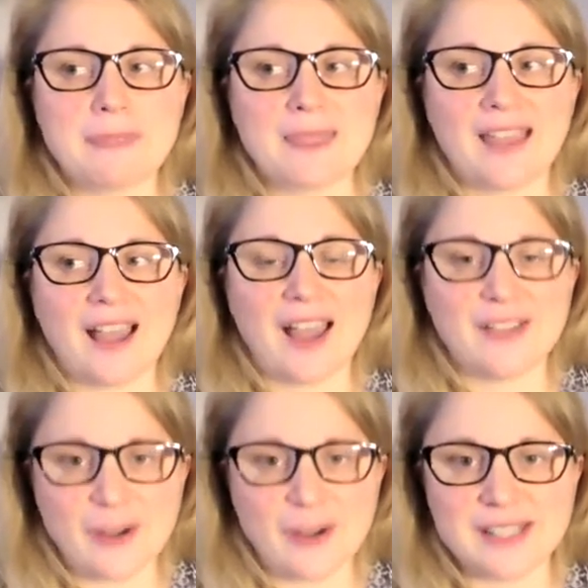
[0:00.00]
I
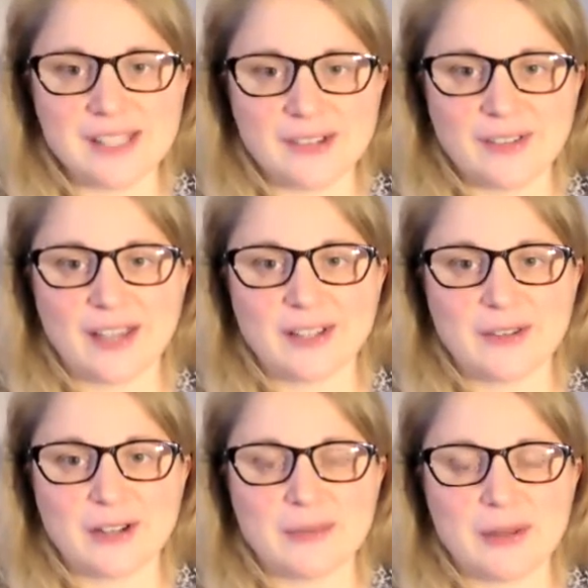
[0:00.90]
found myself getting
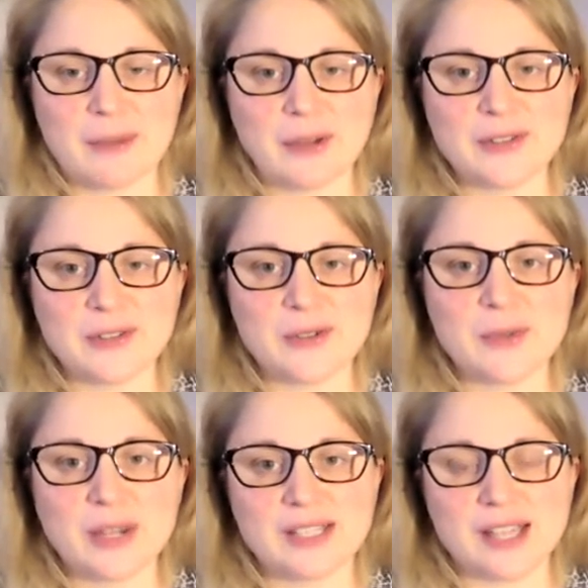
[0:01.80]
incredibly emotional
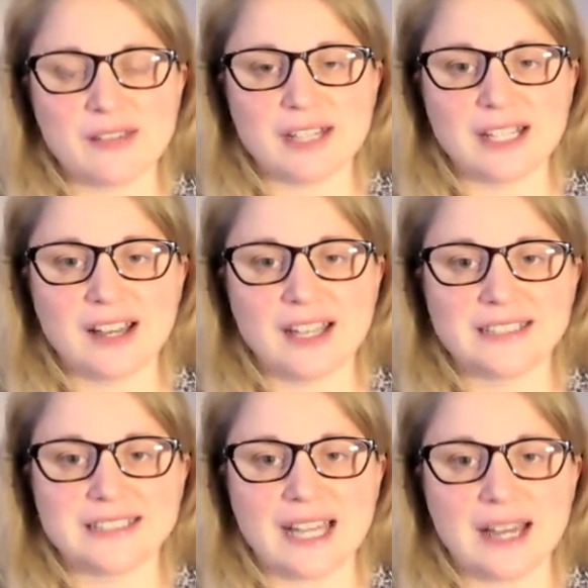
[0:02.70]
because I realised
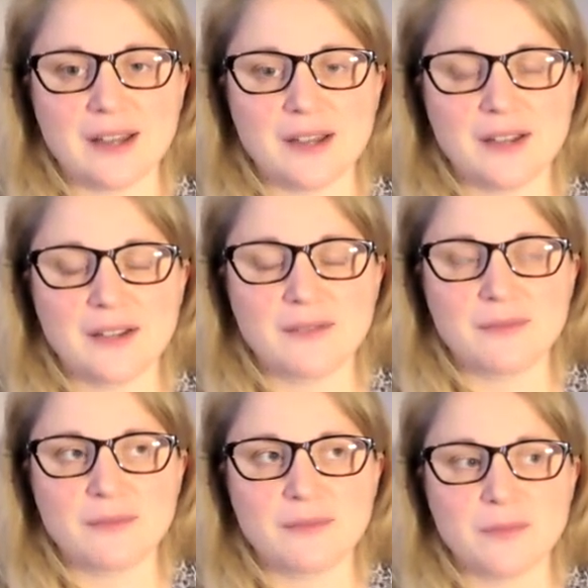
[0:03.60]
that
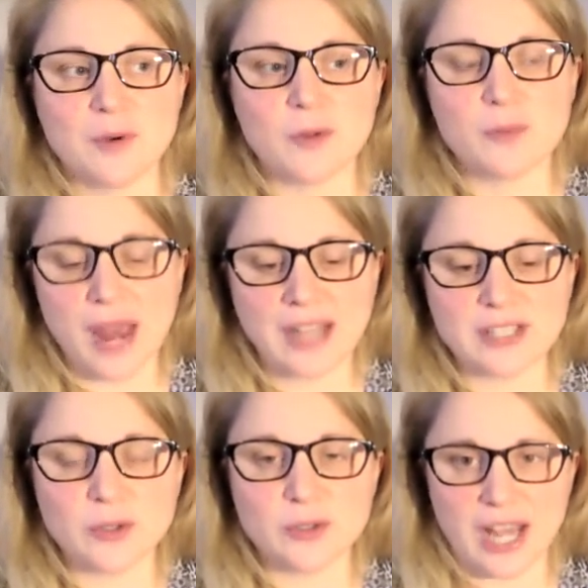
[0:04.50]
all the
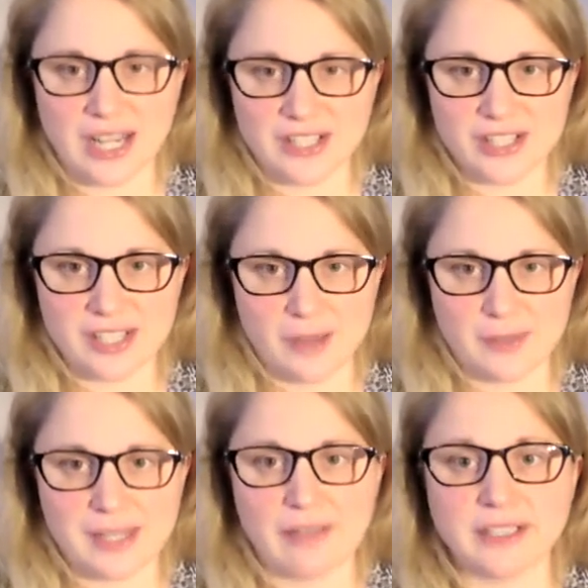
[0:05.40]
practical challenges I was
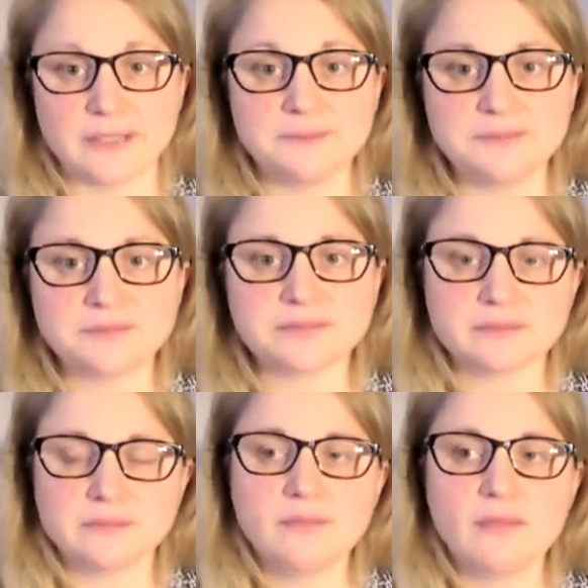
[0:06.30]
having,
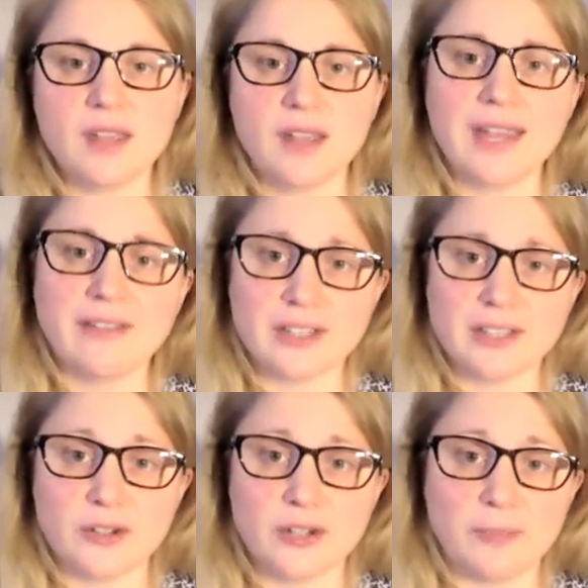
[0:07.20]
a hearing dog
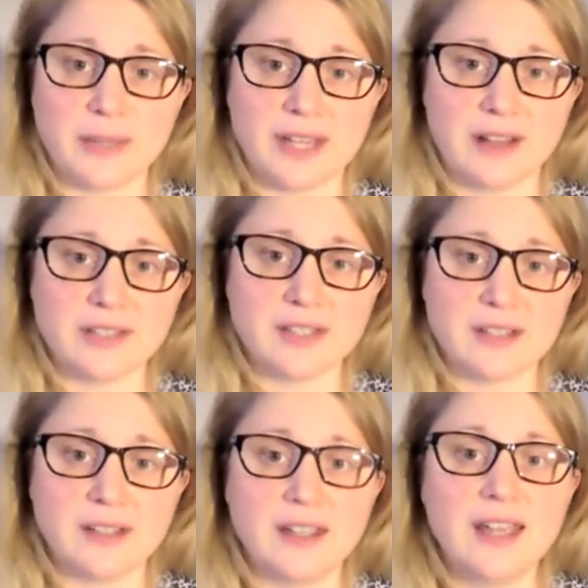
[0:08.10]
could be the answer.
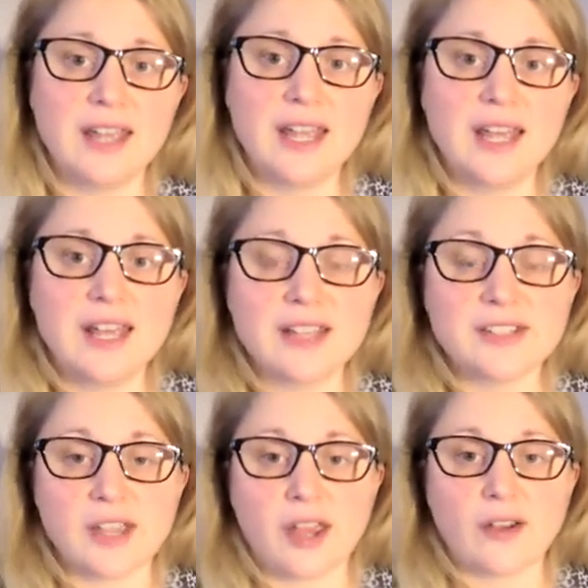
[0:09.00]

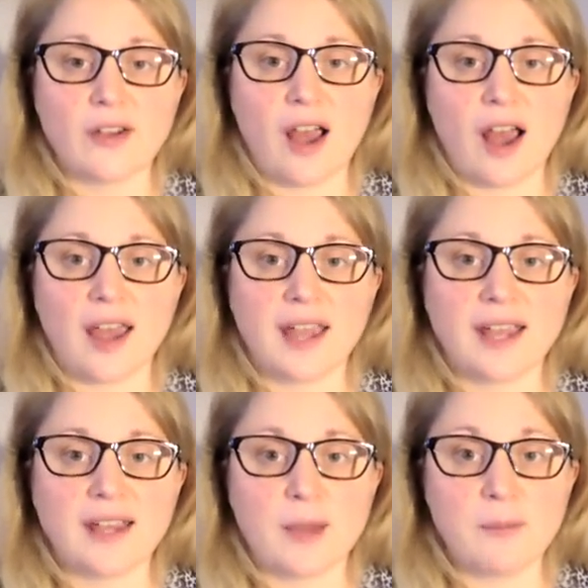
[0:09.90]
So I
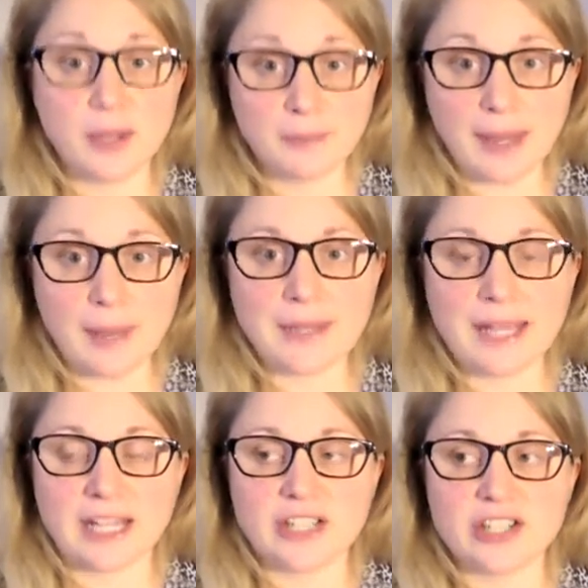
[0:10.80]
put in my
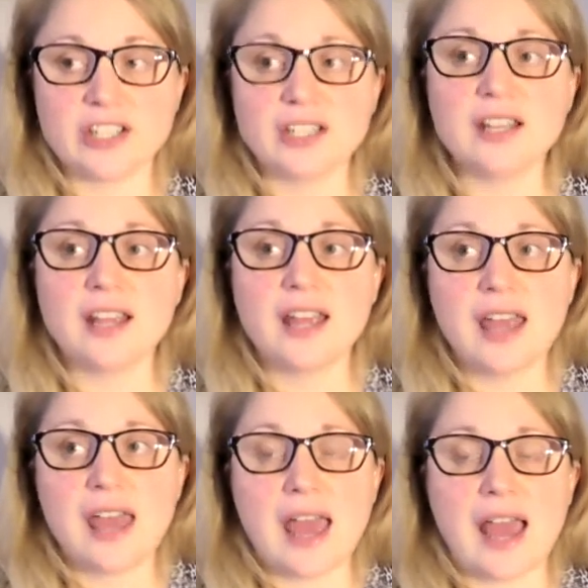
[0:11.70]
application
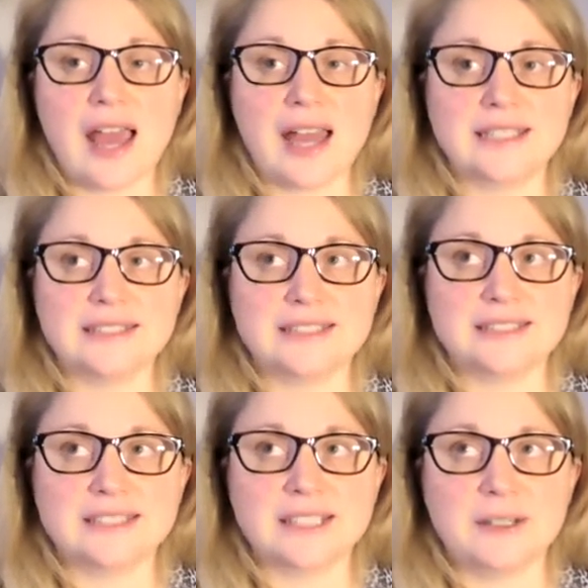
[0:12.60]
and
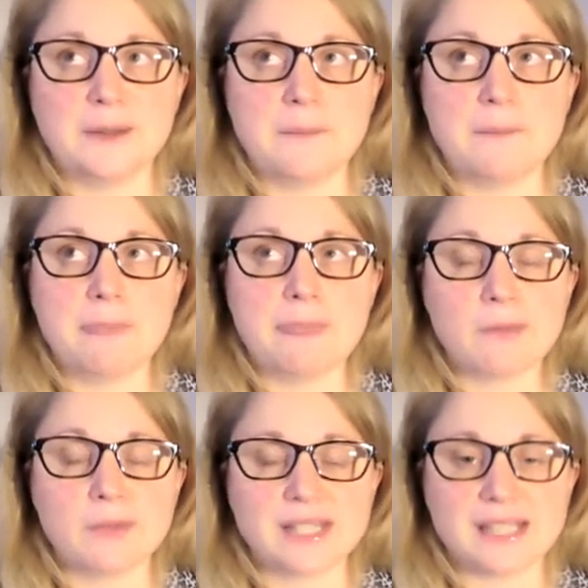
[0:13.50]

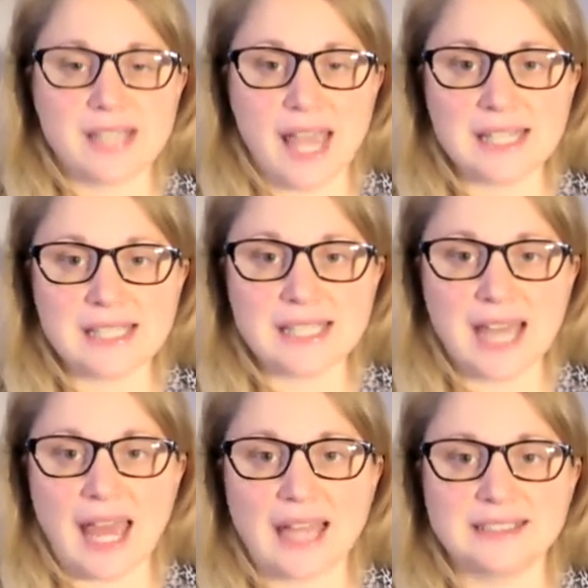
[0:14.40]
was assessed,
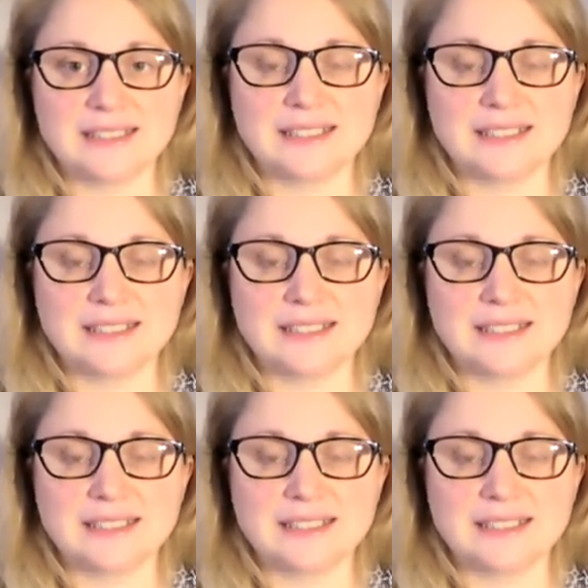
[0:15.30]
and